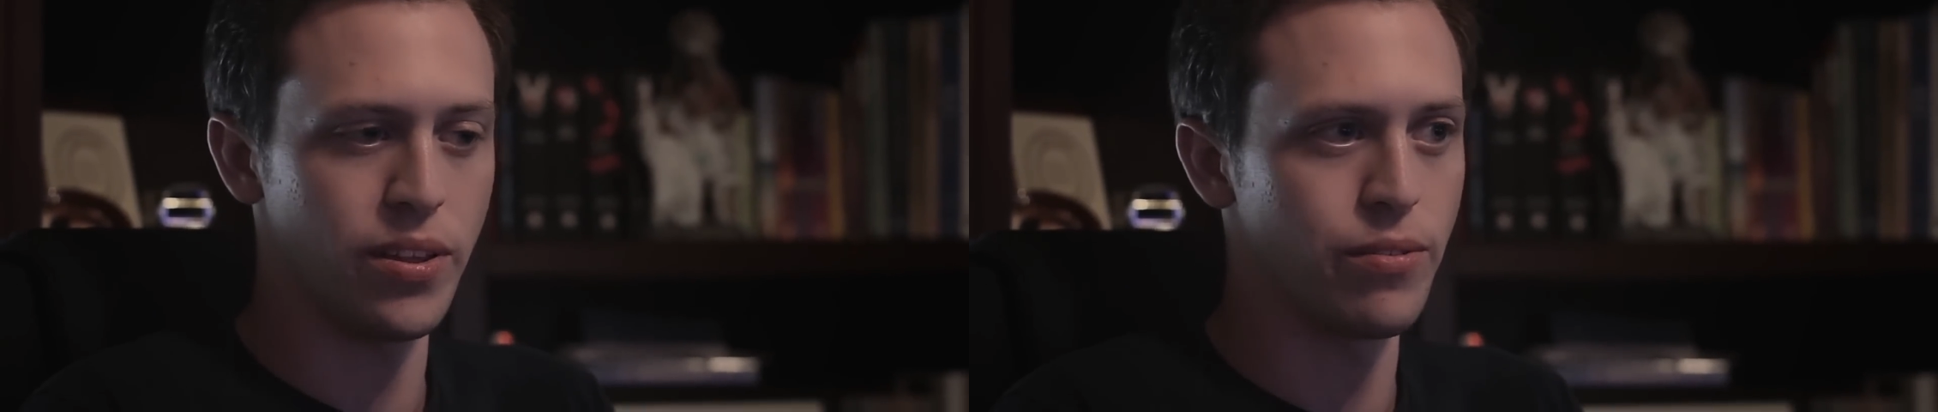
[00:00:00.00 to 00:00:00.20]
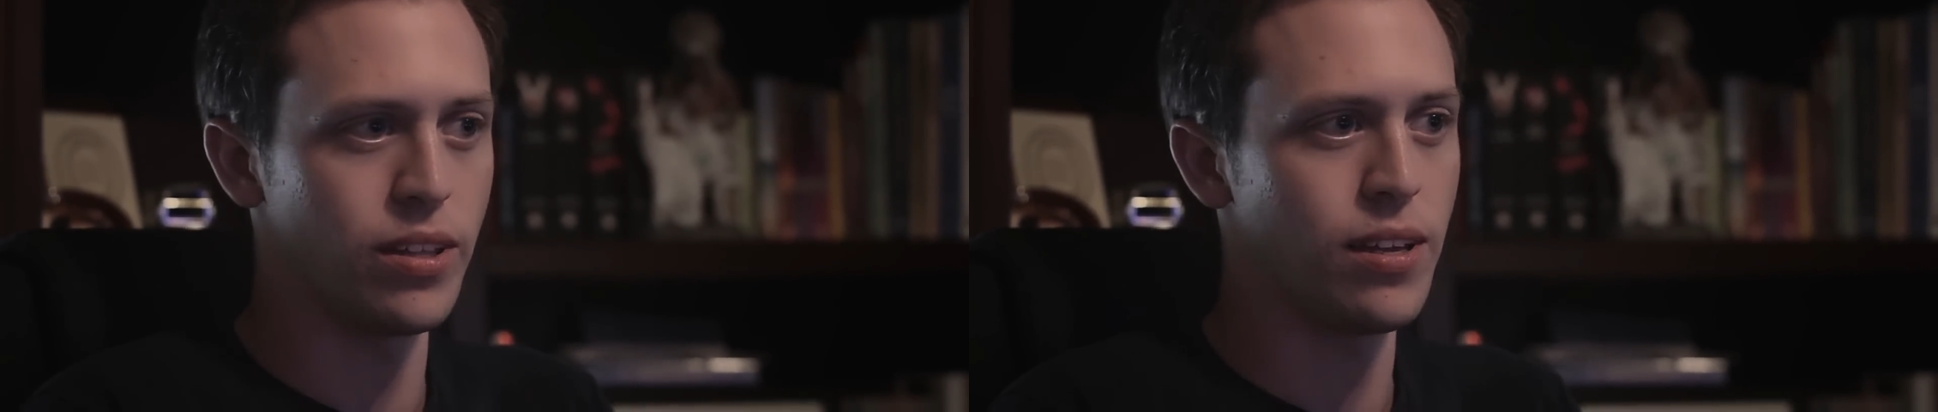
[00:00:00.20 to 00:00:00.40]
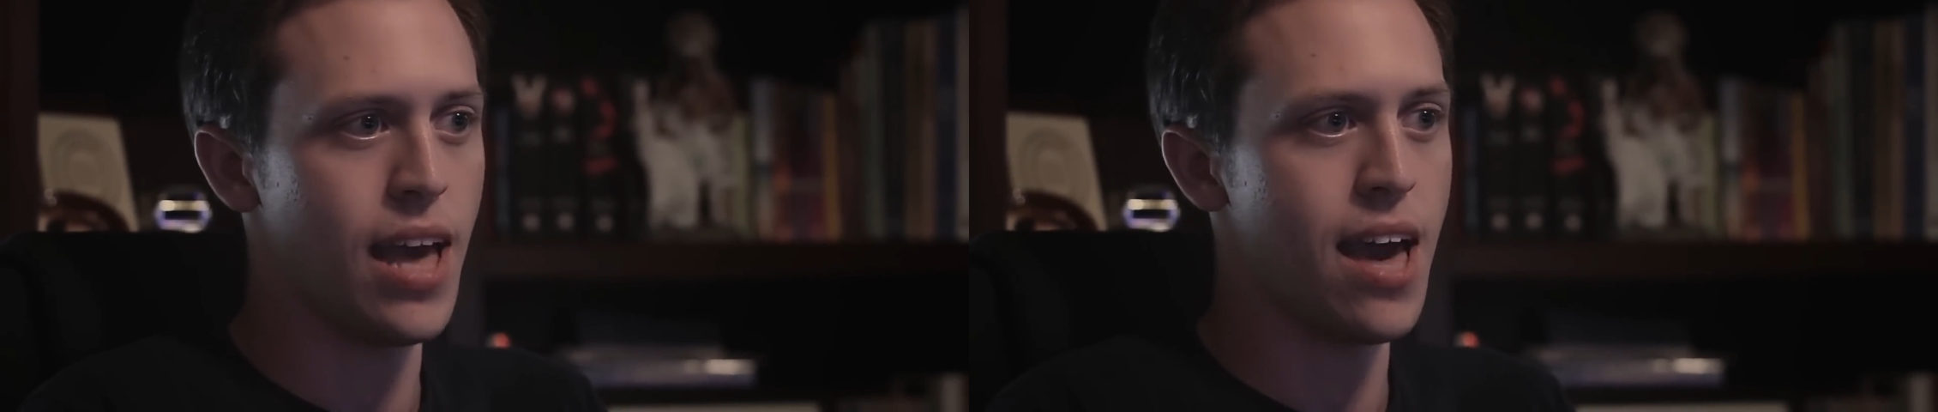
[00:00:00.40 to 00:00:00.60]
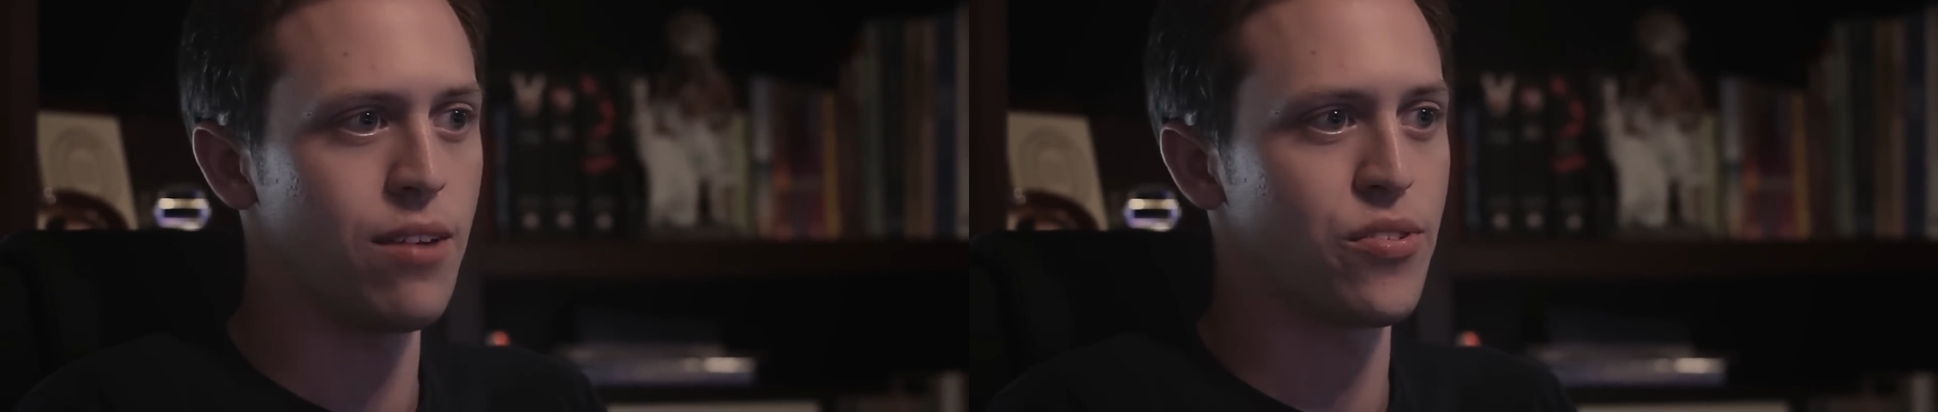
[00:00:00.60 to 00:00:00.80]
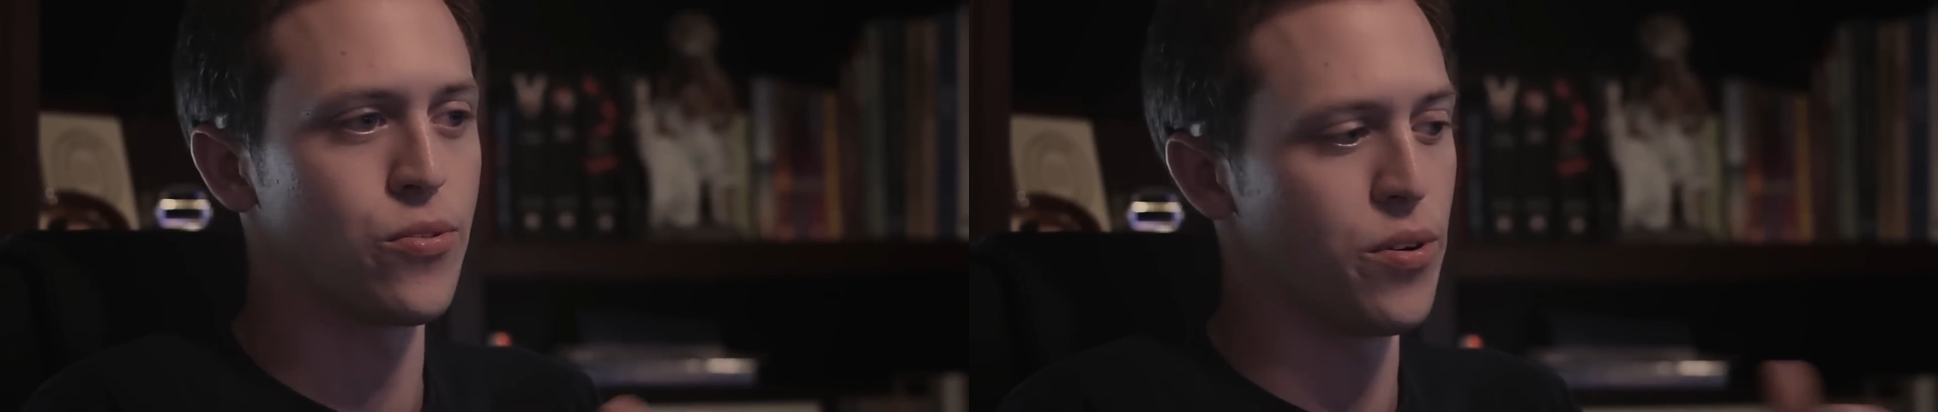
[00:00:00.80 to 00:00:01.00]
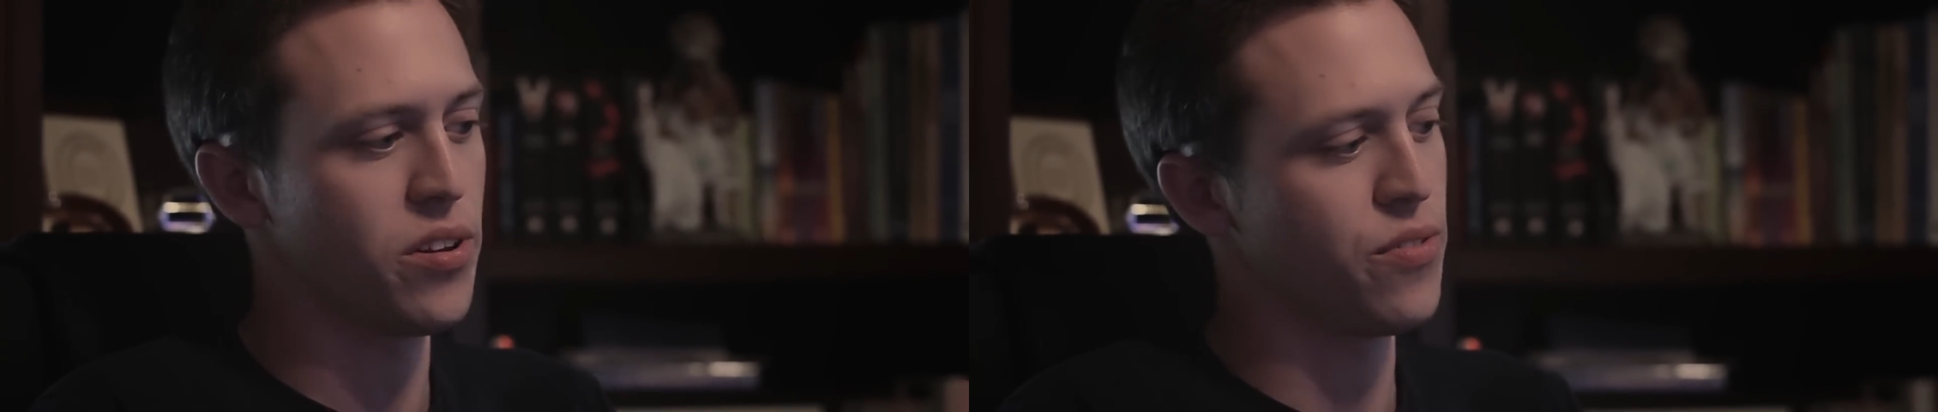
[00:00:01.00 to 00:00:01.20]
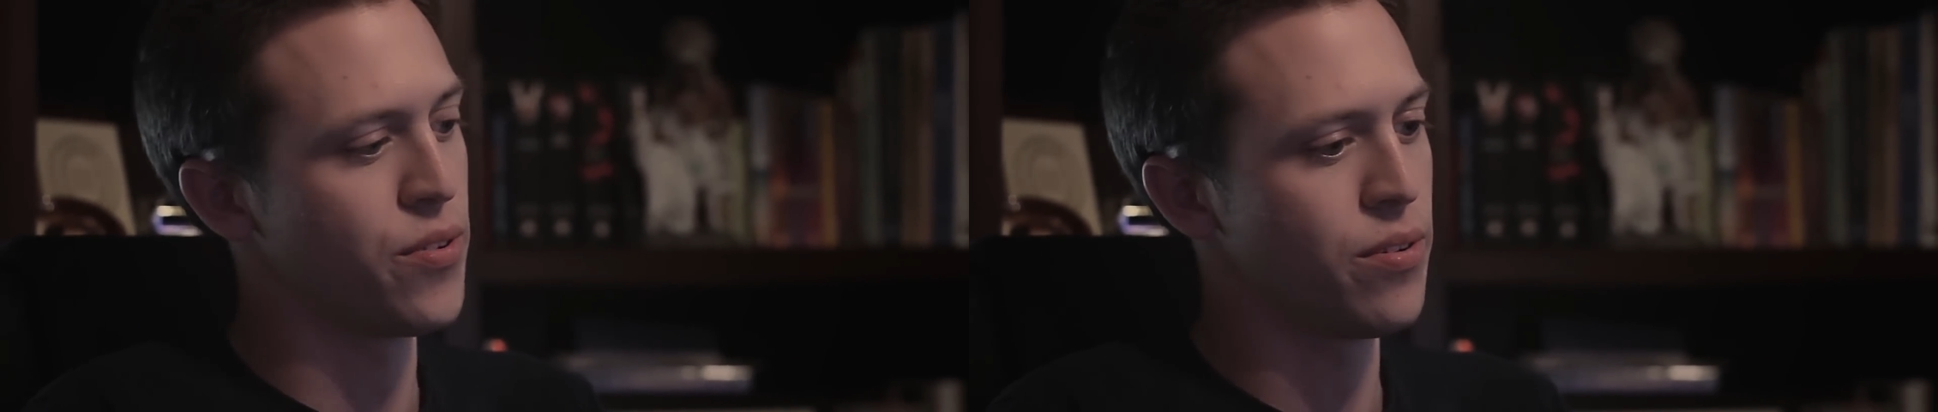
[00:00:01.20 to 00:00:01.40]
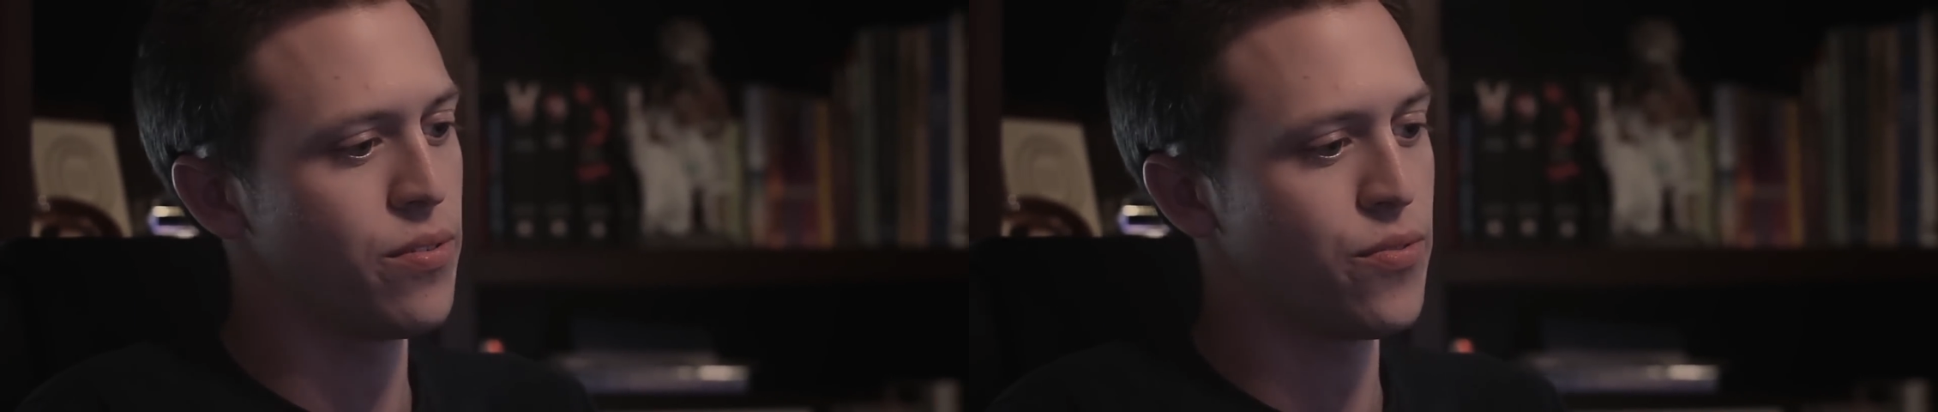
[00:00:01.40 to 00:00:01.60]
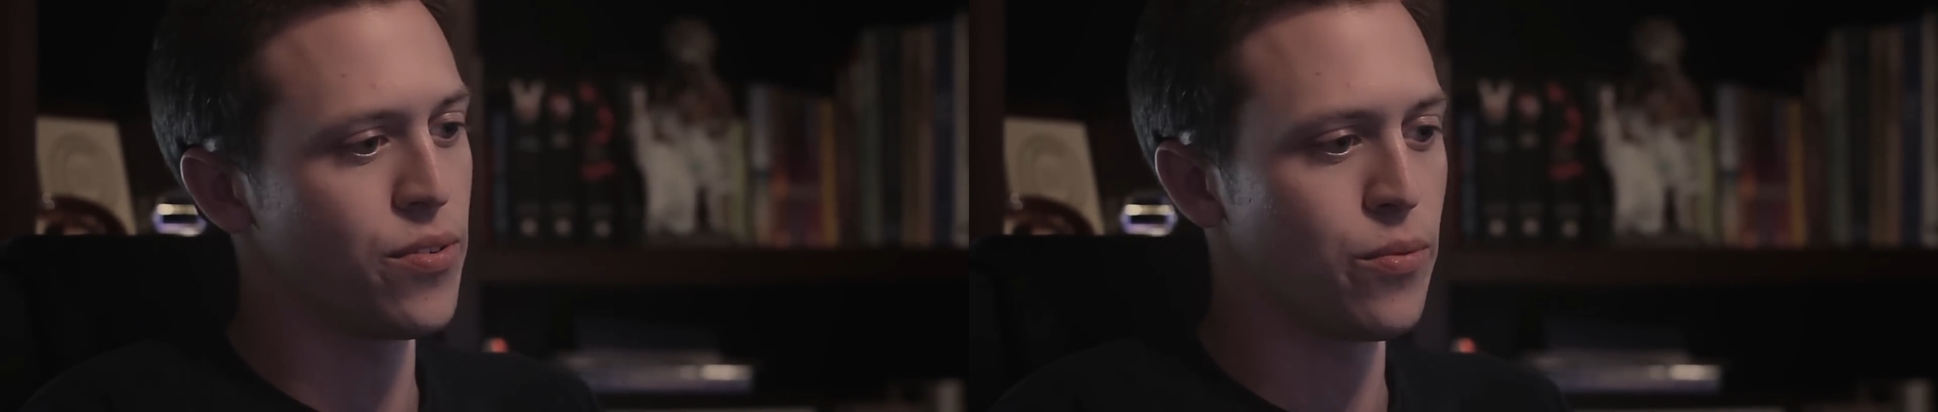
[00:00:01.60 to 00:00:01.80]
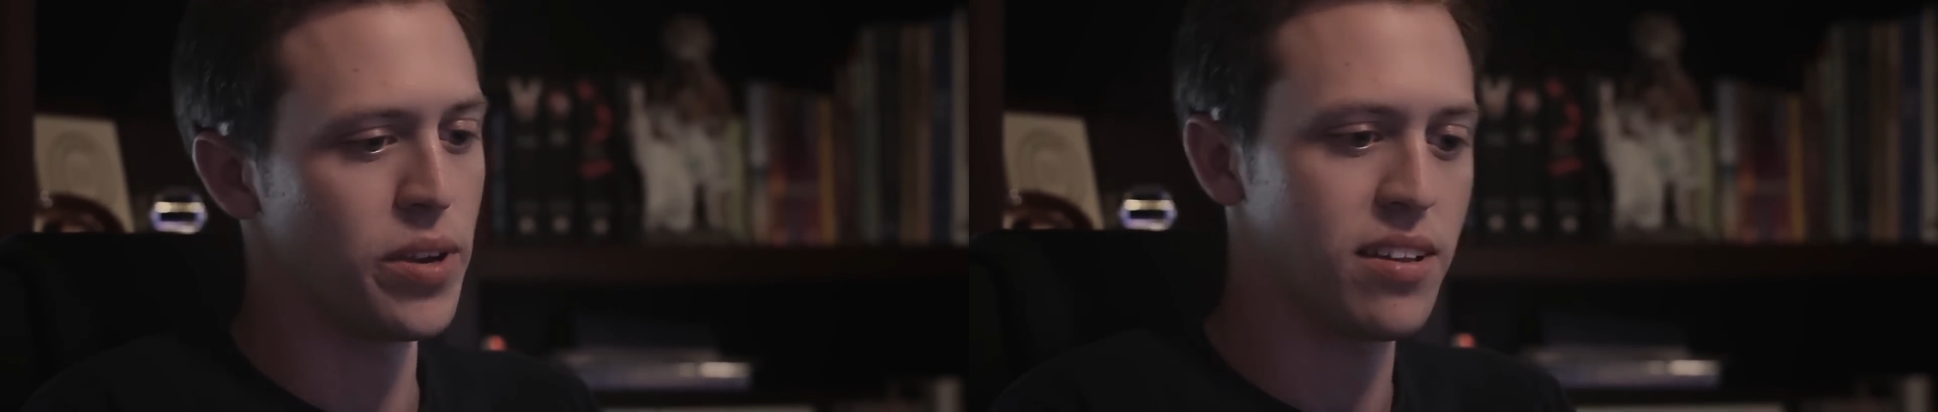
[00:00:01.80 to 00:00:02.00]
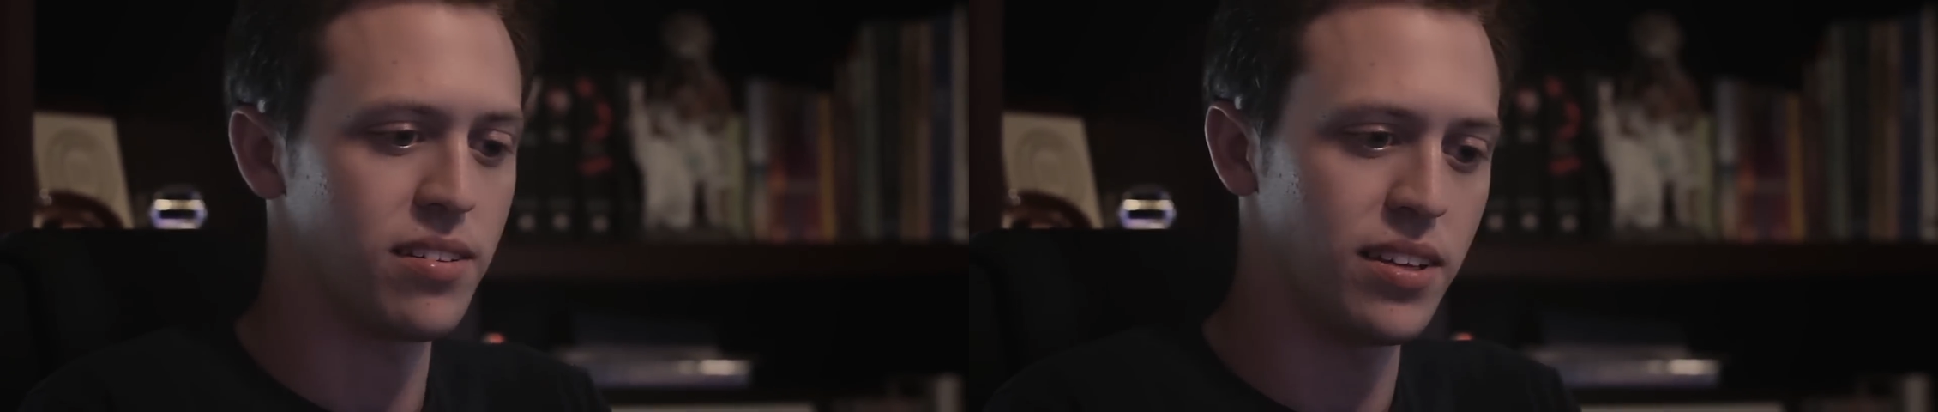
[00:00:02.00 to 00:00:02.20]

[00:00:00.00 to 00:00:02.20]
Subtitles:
really out of sorts for weeks